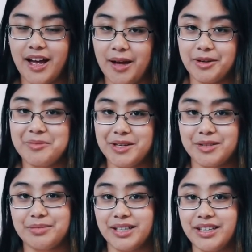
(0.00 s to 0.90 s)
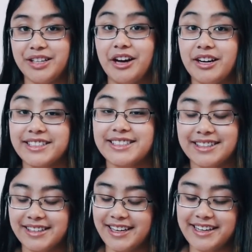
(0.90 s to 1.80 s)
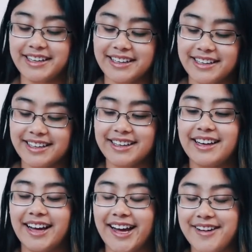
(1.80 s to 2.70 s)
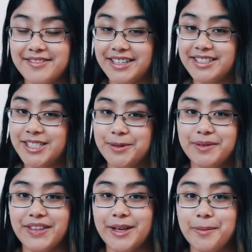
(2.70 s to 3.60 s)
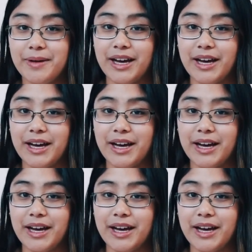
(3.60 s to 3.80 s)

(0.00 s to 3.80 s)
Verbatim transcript: I'm gonna be completely honest. Like, I've done some of them.